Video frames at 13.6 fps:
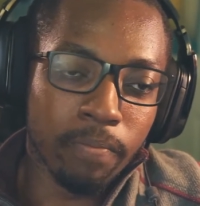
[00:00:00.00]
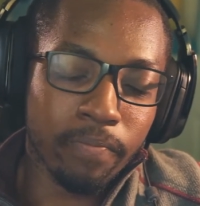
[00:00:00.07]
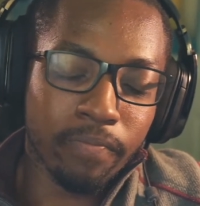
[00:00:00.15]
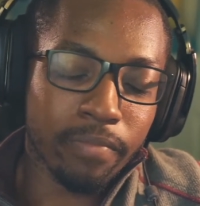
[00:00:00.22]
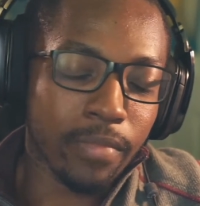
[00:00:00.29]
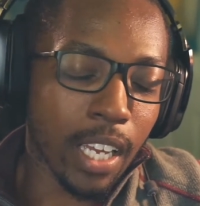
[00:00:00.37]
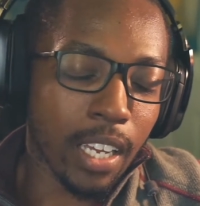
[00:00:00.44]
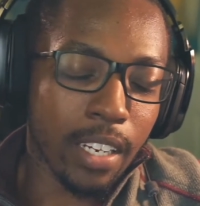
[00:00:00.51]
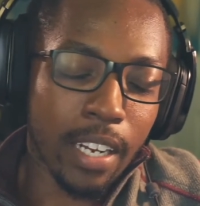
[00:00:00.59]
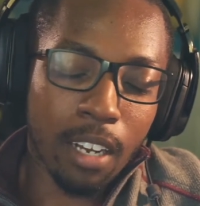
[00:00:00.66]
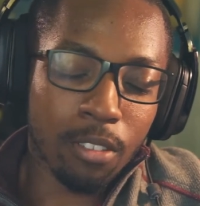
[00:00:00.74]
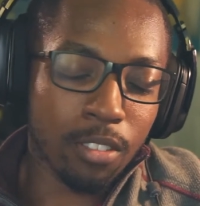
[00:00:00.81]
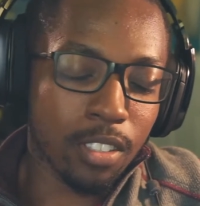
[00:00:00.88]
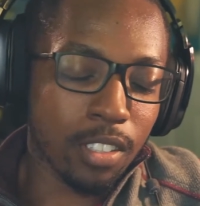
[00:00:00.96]
They
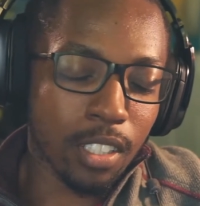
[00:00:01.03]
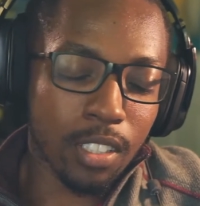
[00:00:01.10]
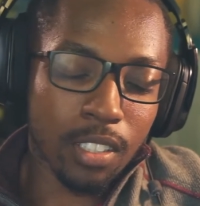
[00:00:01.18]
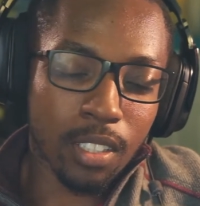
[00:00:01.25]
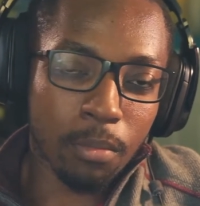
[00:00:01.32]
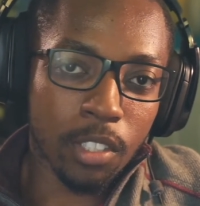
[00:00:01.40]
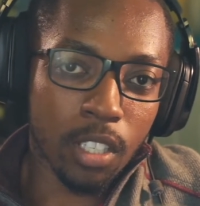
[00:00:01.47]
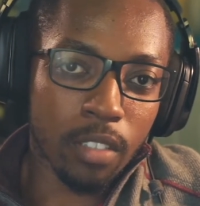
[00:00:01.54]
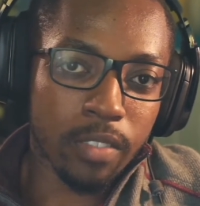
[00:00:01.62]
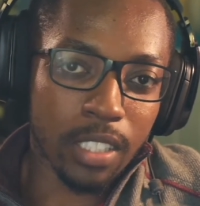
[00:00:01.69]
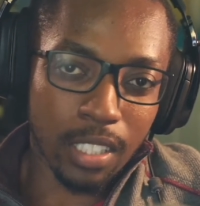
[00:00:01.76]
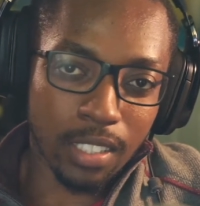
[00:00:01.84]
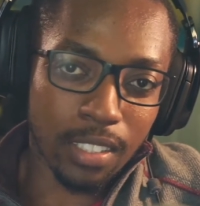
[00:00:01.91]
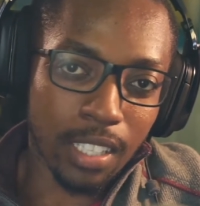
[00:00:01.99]
announced some
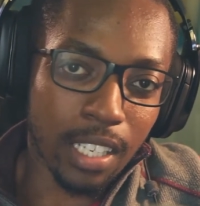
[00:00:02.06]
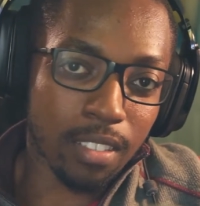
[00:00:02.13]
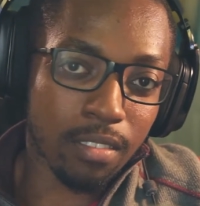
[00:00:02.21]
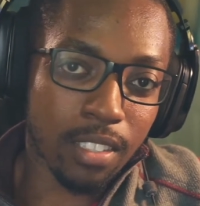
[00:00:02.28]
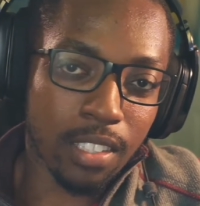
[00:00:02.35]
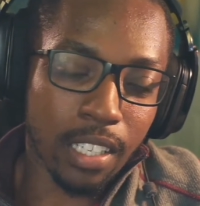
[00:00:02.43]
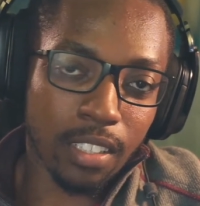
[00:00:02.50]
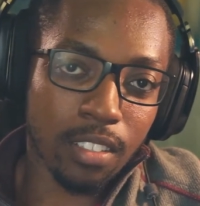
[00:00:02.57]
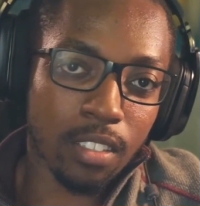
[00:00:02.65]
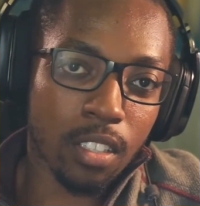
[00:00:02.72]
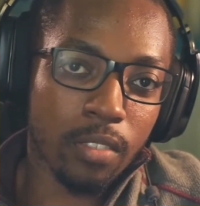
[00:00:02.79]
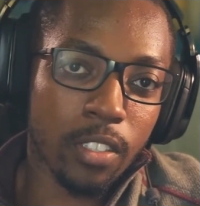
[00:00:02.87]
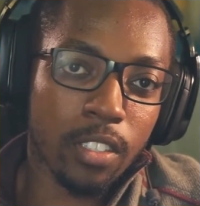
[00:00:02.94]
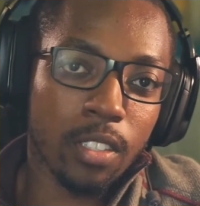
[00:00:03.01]
Surface accessories like the
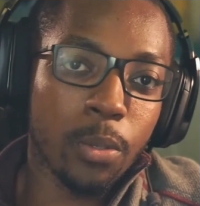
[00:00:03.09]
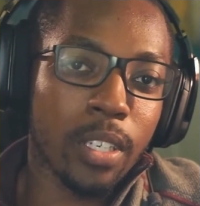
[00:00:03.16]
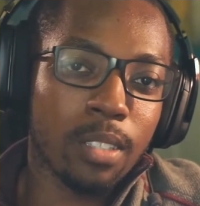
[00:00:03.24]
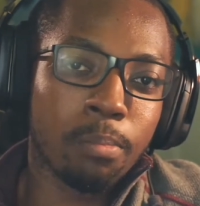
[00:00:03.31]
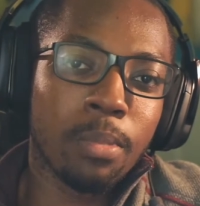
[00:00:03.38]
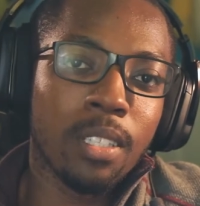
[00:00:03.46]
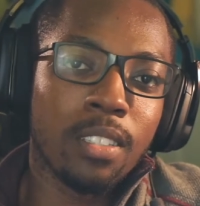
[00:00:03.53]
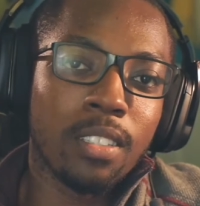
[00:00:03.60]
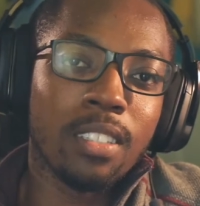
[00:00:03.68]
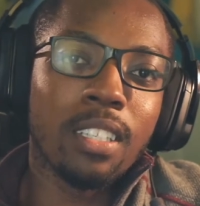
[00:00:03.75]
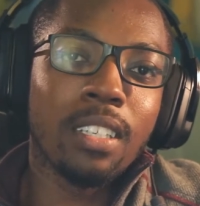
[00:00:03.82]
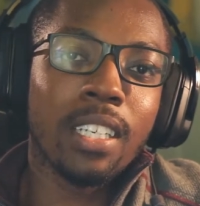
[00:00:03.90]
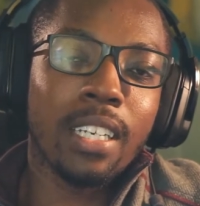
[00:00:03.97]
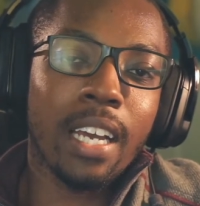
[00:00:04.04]
Surface
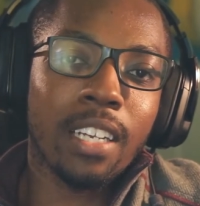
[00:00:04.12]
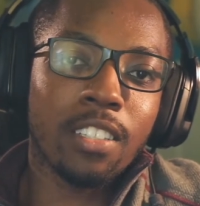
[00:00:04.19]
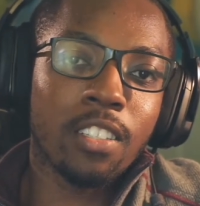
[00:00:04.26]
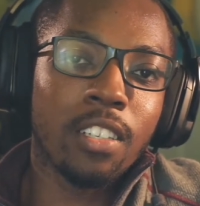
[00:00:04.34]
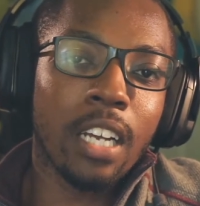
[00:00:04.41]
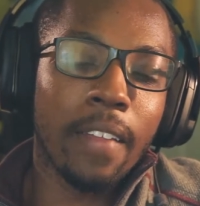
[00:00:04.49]
USB-C connector,